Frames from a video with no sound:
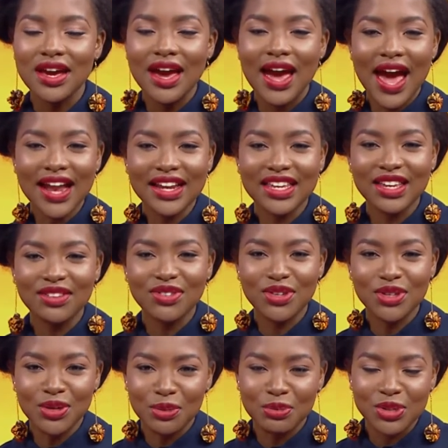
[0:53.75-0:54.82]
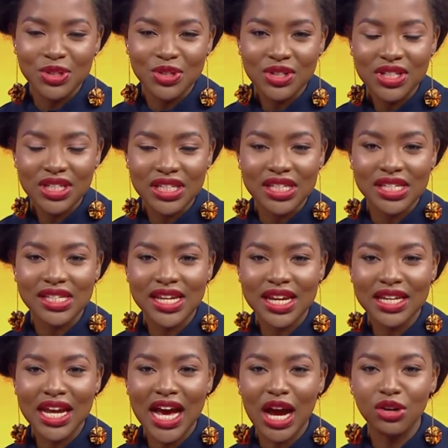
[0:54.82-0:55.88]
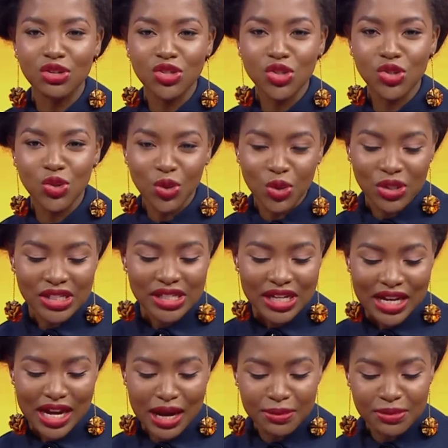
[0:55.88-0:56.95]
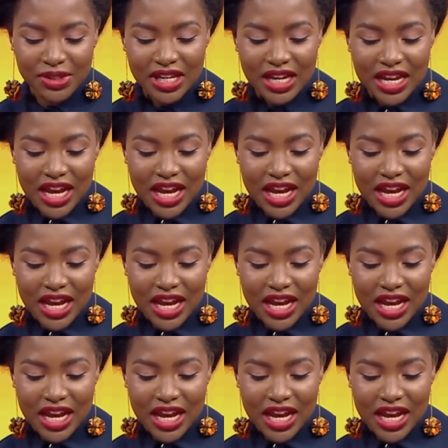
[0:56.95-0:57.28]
and give you an opportunity to send out your salams.